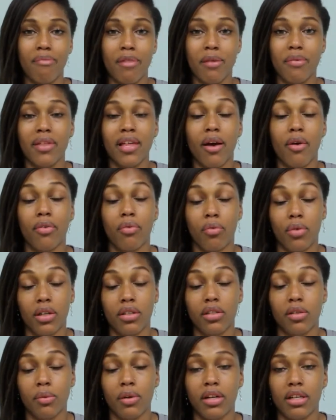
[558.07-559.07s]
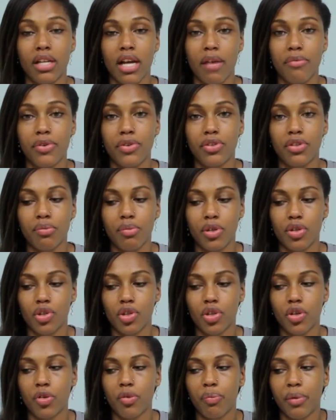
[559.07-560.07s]
and maybe that once upon a time used to be
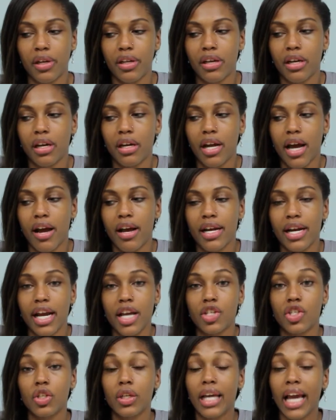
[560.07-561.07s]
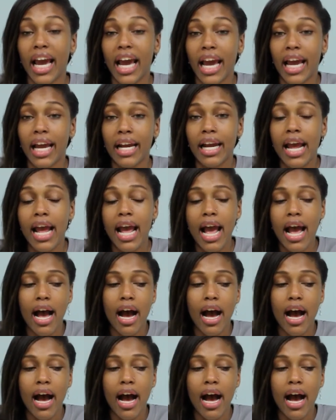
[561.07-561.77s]
true, but nowadays you can.